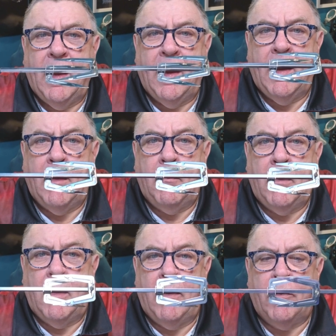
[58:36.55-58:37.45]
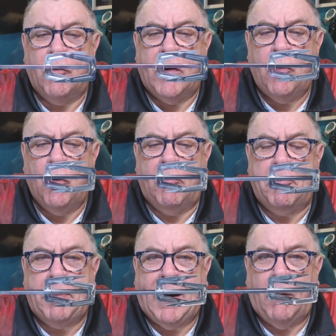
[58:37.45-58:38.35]
in, there's
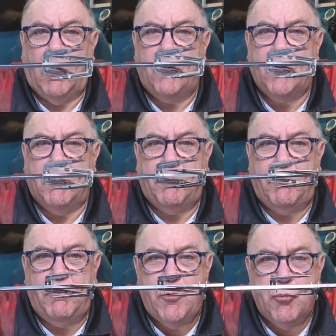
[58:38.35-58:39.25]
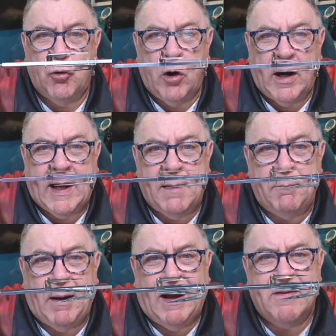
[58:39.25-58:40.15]
enough power to drag
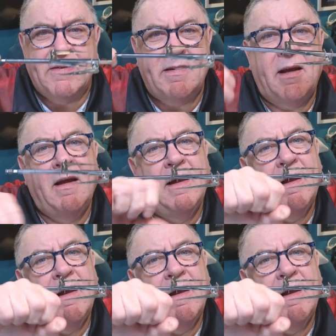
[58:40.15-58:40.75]
it past